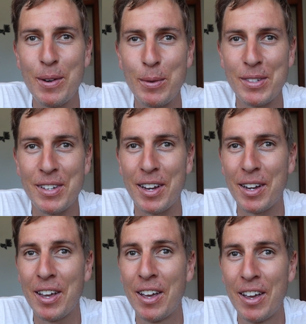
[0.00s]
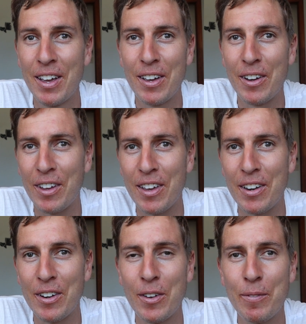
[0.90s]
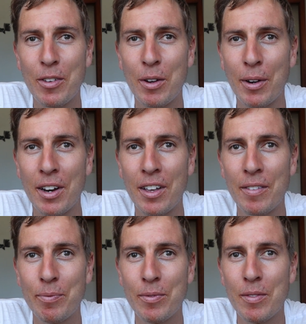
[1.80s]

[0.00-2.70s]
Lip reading: It was like, okay, I'm going to